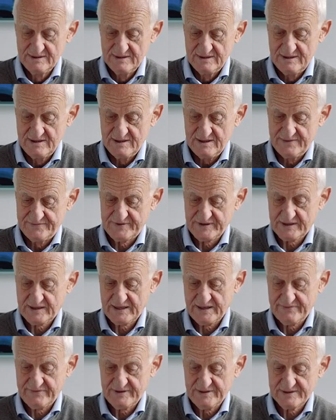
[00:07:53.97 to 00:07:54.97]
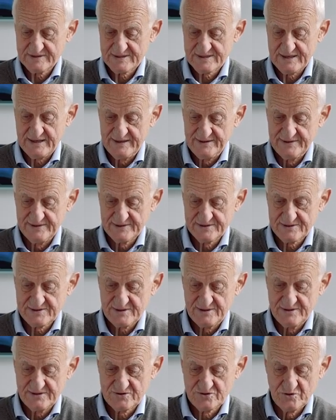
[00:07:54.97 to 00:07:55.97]
of the cavernous sinus,
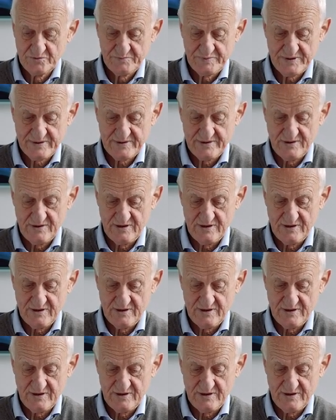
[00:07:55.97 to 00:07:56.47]
superior